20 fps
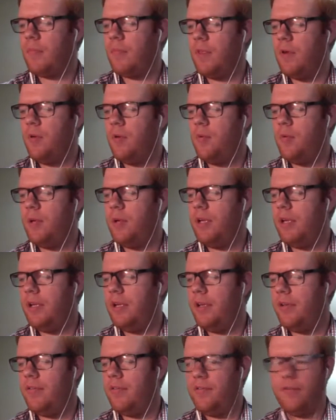
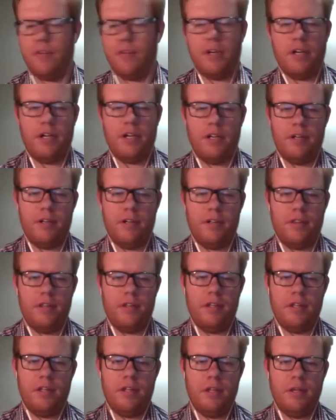we find
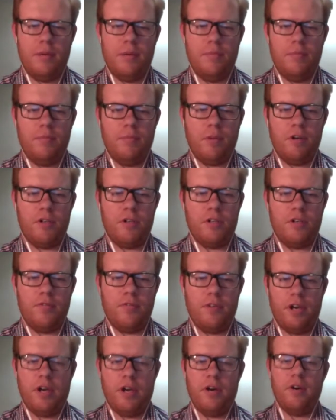the margin of
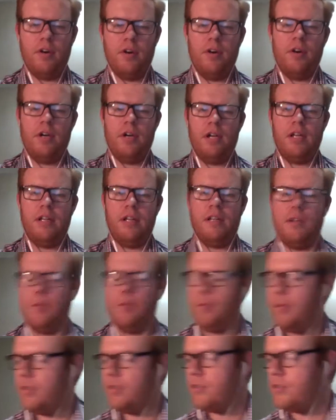error, and then
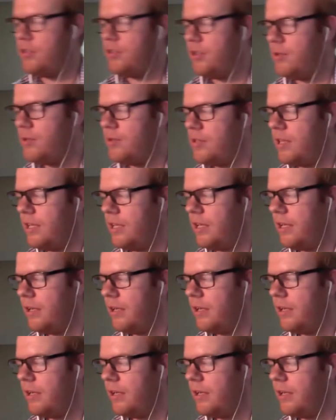we just use the